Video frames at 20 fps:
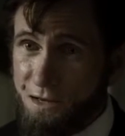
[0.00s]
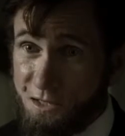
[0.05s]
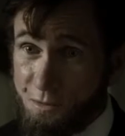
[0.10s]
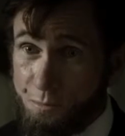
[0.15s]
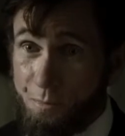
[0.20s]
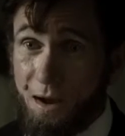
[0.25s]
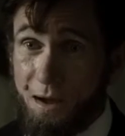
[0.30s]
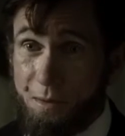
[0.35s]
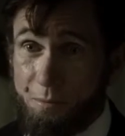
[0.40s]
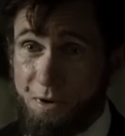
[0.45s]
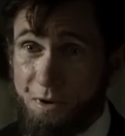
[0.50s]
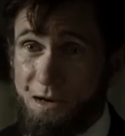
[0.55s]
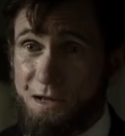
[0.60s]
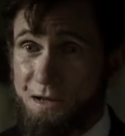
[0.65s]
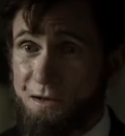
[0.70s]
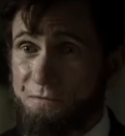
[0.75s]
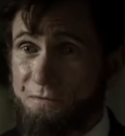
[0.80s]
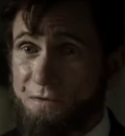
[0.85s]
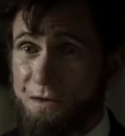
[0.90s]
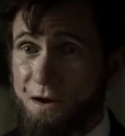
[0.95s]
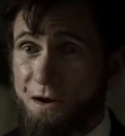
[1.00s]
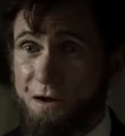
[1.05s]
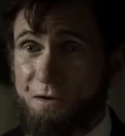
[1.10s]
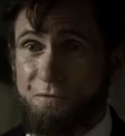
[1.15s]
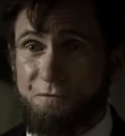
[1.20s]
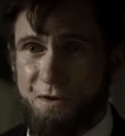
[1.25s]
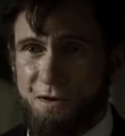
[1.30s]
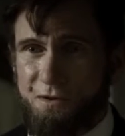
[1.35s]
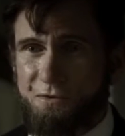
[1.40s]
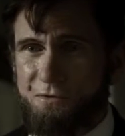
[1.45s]
It's my belief that our
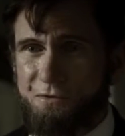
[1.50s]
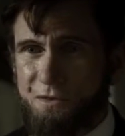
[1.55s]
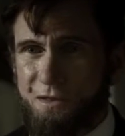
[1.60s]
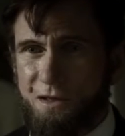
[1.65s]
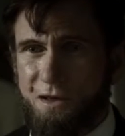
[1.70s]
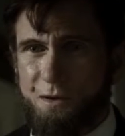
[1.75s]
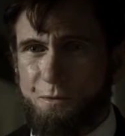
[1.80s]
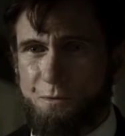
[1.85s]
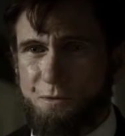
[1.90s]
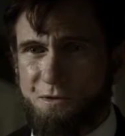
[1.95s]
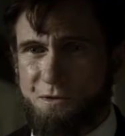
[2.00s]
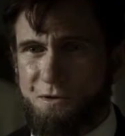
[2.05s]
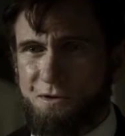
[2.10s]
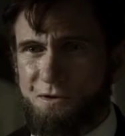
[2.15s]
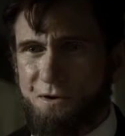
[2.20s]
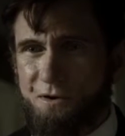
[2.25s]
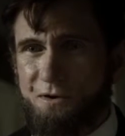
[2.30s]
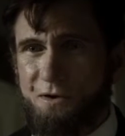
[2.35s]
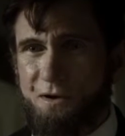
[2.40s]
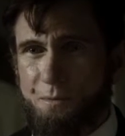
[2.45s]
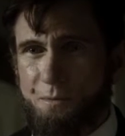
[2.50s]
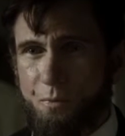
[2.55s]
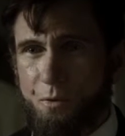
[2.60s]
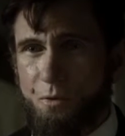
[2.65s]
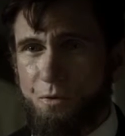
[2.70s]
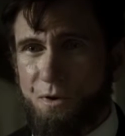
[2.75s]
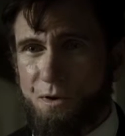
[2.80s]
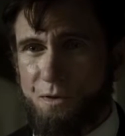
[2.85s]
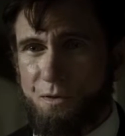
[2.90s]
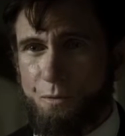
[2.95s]
victory there was a turning
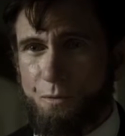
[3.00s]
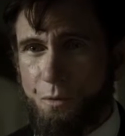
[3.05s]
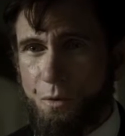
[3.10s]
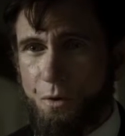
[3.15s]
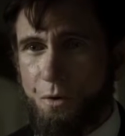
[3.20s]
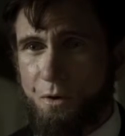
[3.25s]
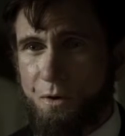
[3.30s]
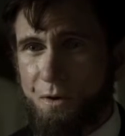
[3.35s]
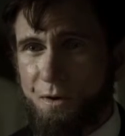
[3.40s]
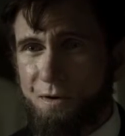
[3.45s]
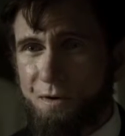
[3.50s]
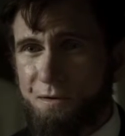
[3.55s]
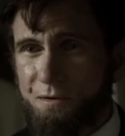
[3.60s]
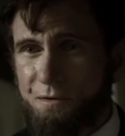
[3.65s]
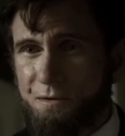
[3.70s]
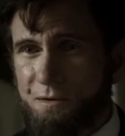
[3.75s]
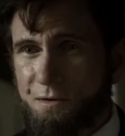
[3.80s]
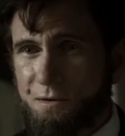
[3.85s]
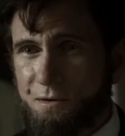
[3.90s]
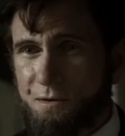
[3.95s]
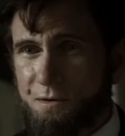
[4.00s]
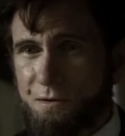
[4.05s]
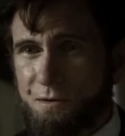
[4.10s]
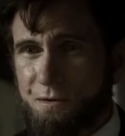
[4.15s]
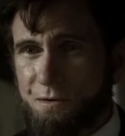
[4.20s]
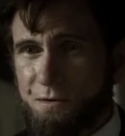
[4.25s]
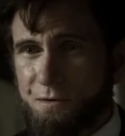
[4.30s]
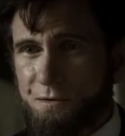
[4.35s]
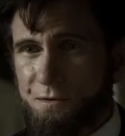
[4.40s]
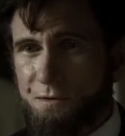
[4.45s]
point in the war.
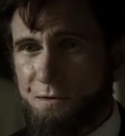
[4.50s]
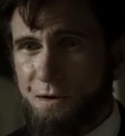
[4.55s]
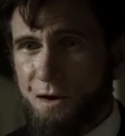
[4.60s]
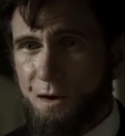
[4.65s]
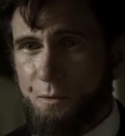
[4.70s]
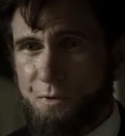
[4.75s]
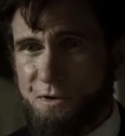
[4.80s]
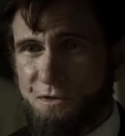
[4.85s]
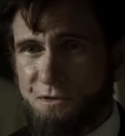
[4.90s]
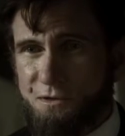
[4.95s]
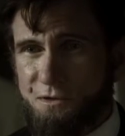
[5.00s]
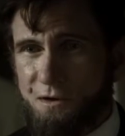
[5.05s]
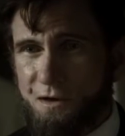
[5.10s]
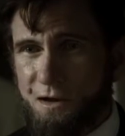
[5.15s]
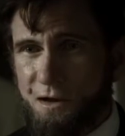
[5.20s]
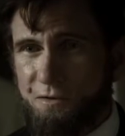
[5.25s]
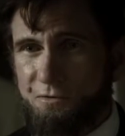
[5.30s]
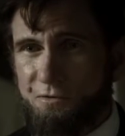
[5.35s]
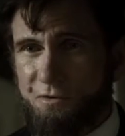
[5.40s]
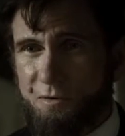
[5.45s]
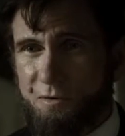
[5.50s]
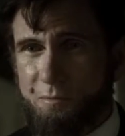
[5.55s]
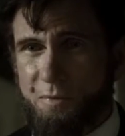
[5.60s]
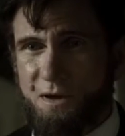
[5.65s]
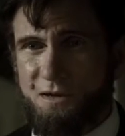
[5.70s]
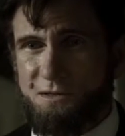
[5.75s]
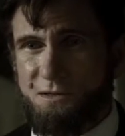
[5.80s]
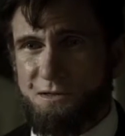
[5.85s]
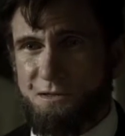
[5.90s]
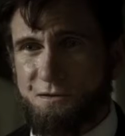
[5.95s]
I wish to deliver a
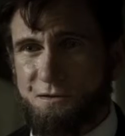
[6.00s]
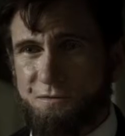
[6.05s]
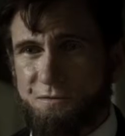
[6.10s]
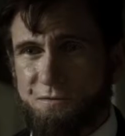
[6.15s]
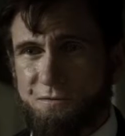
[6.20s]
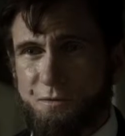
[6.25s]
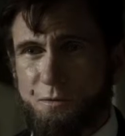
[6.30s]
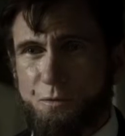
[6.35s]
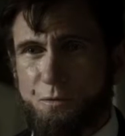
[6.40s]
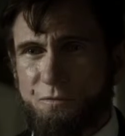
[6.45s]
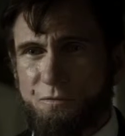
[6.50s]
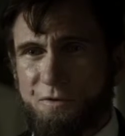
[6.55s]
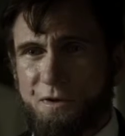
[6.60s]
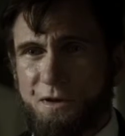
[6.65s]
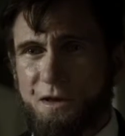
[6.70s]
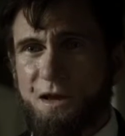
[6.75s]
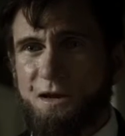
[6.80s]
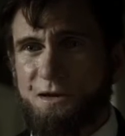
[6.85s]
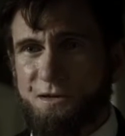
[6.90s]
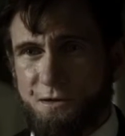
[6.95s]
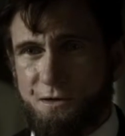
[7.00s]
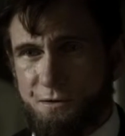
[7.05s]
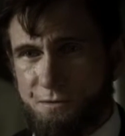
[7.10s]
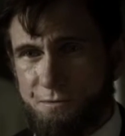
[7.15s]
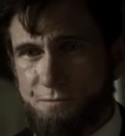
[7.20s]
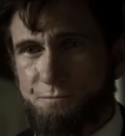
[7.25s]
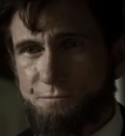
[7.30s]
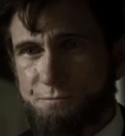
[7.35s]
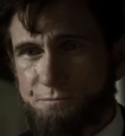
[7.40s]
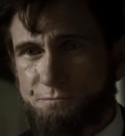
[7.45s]
message of unification
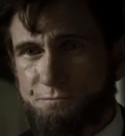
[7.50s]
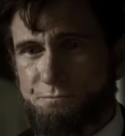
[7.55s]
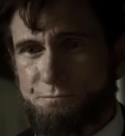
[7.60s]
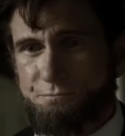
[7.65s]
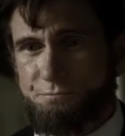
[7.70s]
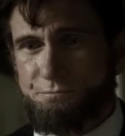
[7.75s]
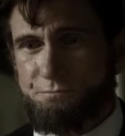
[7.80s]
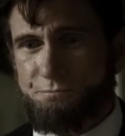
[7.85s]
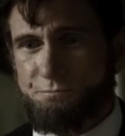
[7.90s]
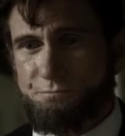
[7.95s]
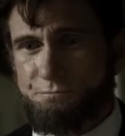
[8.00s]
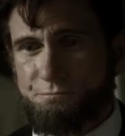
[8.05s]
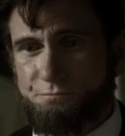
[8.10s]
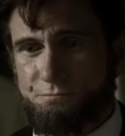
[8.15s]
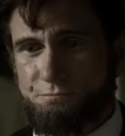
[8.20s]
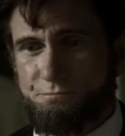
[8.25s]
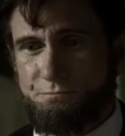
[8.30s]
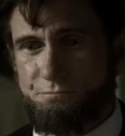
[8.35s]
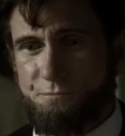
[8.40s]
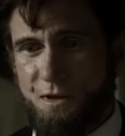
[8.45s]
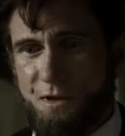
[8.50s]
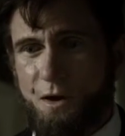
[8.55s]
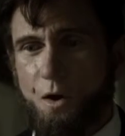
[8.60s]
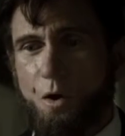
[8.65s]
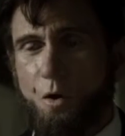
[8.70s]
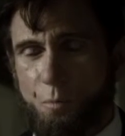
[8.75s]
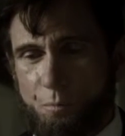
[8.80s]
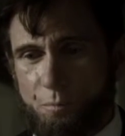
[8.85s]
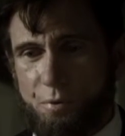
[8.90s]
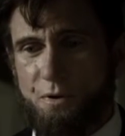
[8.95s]
and
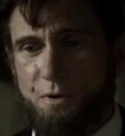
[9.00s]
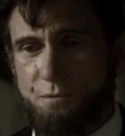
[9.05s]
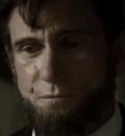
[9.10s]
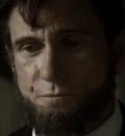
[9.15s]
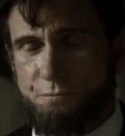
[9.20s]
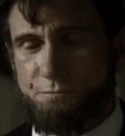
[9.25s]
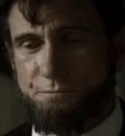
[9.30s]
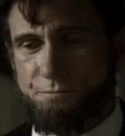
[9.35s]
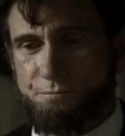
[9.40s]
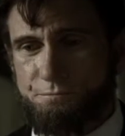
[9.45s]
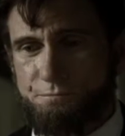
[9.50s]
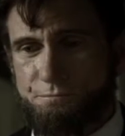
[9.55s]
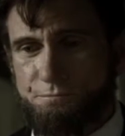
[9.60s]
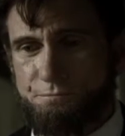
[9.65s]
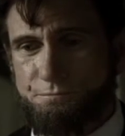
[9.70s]
hope. Hope?